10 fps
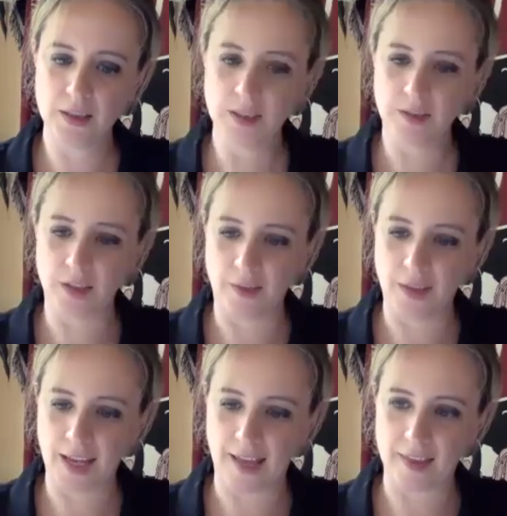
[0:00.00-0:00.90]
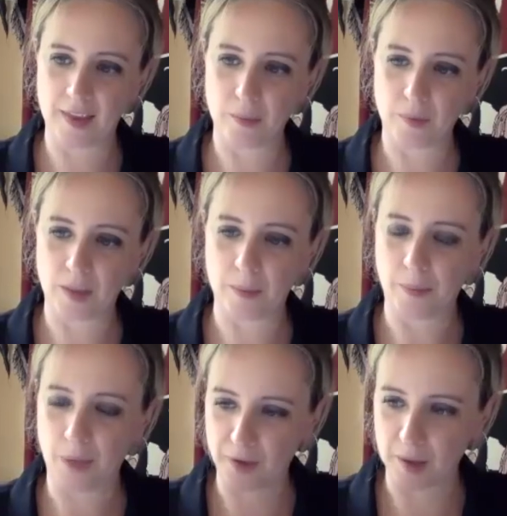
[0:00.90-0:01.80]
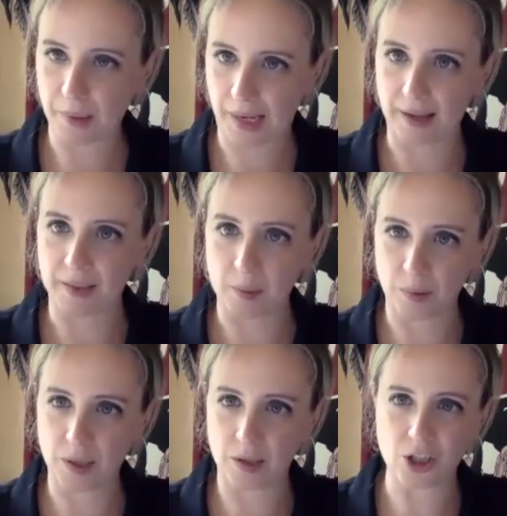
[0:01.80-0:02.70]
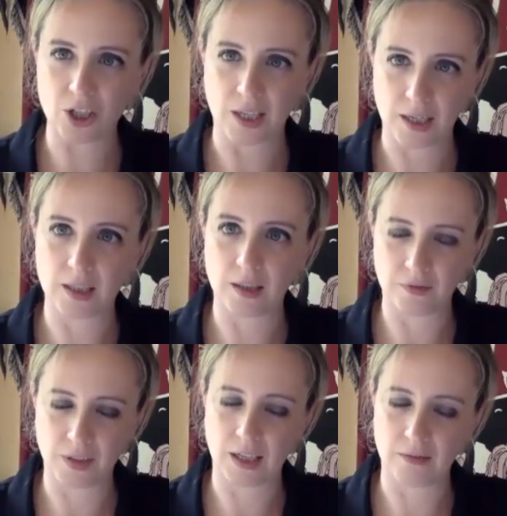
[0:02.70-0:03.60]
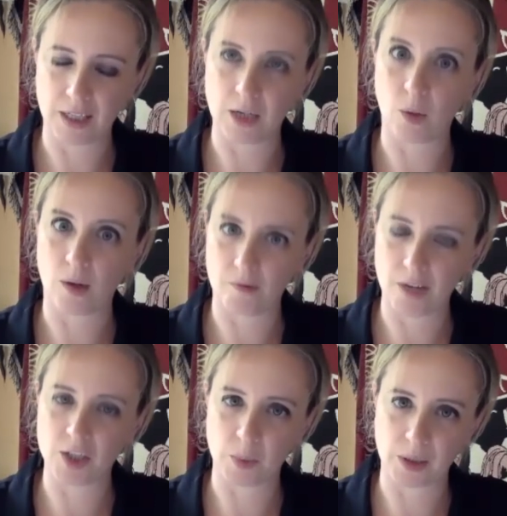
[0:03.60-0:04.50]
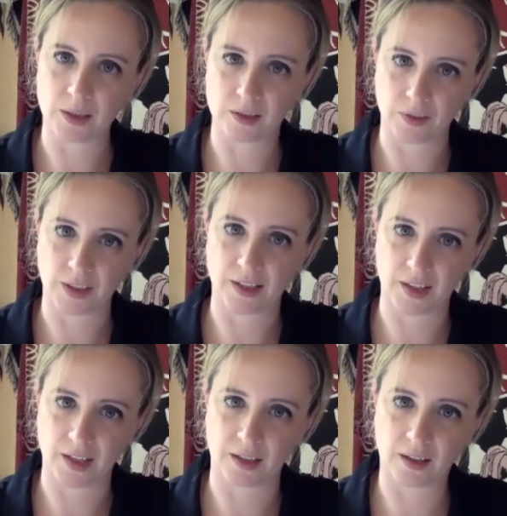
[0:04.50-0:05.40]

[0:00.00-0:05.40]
that in the end, that both the play and the production ended up feeling really quite rich because of it. I think